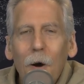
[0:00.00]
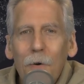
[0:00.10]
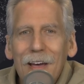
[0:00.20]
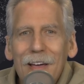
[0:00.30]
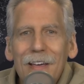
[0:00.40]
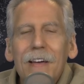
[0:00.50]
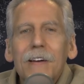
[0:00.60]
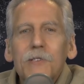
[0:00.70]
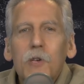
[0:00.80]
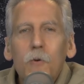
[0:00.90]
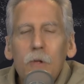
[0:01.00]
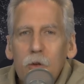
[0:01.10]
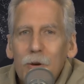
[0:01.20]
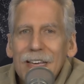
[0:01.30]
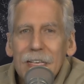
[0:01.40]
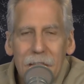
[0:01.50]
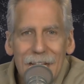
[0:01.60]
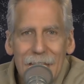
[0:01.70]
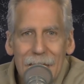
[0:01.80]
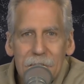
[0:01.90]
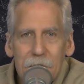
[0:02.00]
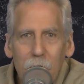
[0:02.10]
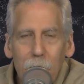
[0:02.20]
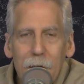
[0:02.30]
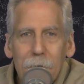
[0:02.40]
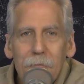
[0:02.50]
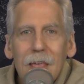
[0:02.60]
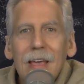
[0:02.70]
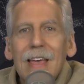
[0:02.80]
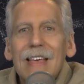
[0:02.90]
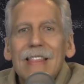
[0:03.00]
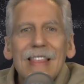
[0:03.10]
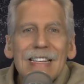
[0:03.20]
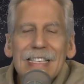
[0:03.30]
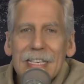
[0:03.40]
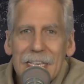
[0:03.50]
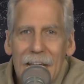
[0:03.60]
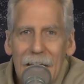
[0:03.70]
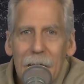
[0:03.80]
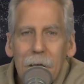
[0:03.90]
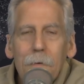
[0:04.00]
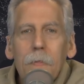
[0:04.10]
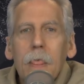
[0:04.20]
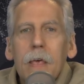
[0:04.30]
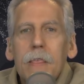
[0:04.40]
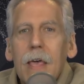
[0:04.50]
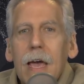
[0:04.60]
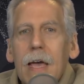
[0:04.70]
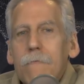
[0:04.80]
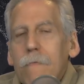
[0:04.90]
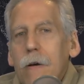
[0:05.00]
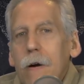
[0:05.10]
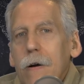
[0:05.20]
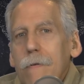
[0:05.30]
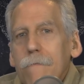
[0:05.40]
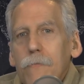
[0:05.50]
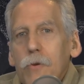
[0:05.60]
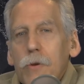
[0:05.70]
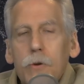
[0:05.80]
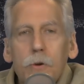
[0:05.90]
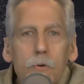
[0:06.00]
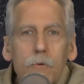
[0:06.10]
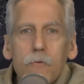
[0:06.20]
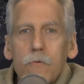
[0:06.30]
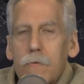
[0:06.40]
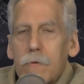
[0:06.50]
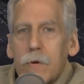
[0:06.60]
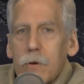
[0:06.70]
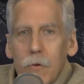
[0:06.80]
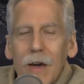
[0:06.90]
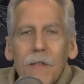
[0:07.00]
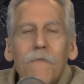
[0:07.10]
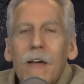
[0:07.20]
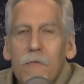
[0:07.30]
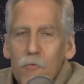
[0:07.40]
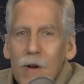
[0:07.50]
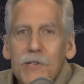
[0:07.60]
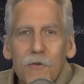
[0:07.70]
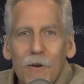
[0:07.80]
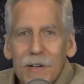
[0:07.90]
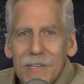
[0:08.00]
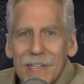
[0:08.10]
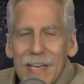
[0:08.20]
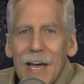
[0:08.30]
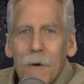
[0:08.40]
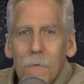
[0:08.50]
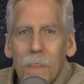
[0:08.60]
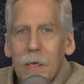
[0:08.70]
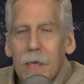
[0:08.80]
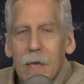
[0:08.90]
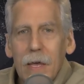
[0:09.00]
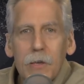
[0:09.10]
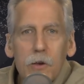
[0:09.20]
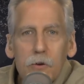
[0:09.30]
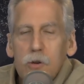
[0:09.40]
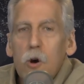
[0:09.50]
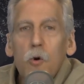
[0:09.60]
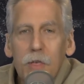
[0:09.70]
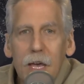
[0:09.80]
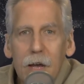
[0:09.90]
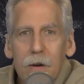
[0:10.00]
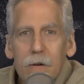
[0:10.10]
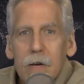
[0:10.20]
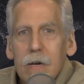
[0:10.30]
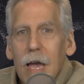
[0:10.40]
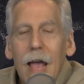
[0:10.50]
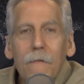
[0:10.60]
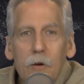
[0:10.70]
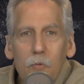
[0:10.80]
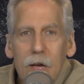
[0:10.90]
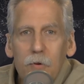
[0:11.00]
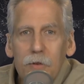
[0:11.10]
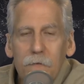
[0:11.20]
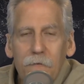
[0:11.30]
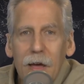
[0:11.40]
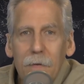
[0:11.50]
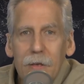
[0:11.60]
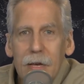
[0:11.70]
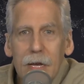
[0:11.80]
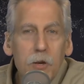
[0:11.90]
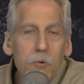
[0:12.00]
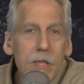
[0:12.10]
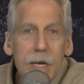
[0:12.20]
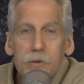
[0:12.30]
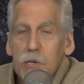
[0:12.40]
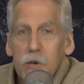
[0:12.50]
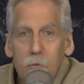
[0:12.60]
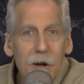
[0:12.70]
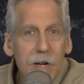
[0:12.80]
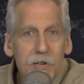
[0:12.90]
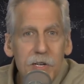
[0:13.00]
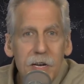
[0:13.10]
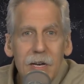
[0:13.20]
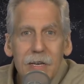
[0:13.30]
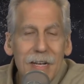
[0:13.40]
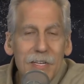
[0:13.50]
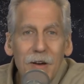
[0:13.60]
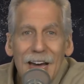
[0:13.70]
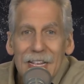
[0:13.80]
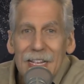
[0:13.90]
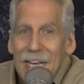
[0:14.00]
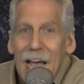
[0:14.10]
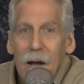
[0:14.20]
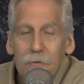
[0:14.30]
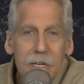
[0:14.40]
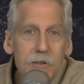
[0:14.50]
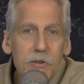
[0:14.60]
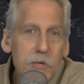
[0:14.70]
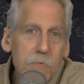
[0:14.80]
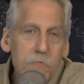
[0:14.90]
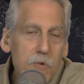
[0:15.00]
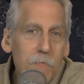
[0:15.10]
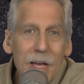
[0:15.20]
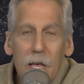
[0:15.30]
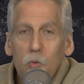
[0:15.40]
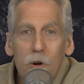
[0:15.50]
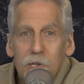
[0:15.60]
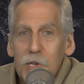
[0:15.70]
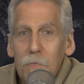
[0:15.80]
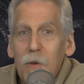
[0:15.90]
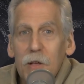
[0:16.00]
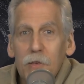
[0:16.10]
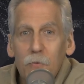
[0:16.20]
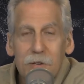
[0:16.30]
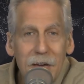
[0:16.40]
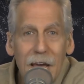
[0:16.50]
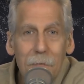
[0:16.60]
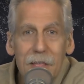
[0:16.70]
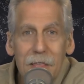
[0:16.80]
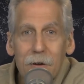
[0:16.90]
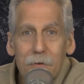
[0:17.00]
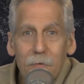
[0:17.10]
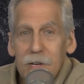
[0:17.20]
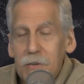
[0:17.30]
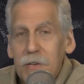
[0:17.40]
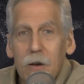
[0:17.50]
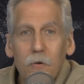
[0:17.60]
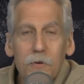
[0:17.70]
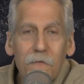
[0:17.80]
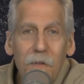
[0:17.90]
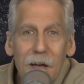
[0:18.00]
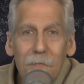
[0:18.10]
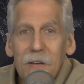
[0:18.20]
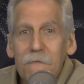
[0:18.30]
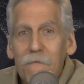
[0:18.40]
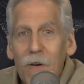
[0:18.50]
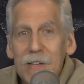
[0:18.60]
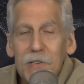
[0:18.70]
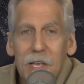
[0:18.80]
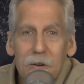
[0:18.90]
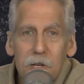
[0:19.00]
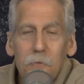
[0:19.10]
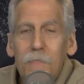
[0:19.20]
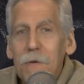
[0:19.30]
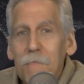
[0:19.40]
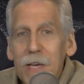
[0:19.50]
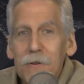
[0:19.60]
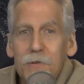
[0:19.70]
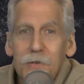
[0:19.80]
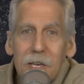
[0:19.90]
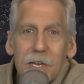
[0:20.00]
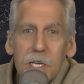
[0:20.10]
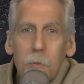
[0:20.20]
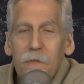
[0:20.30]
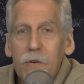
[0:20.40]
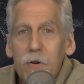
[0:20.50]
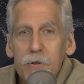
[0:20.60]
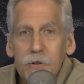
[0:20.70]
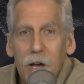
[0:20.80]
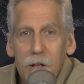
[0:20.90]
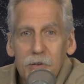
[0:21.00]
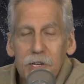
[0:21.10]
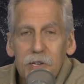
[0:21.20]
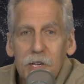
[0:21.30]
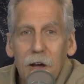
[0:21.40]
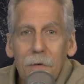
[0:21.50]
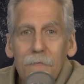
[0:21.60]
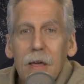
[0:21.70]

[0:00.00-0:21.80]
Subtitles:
Okay. So look at it like this, all right? Let's say that you had a favorite restaurant in town, and you'd go there every week with your family, and you were there so much that you had an account, and you just would pay like once a month when you came in there, right? You take all your family and friends there, you know, big meals, spend a few $100 each time.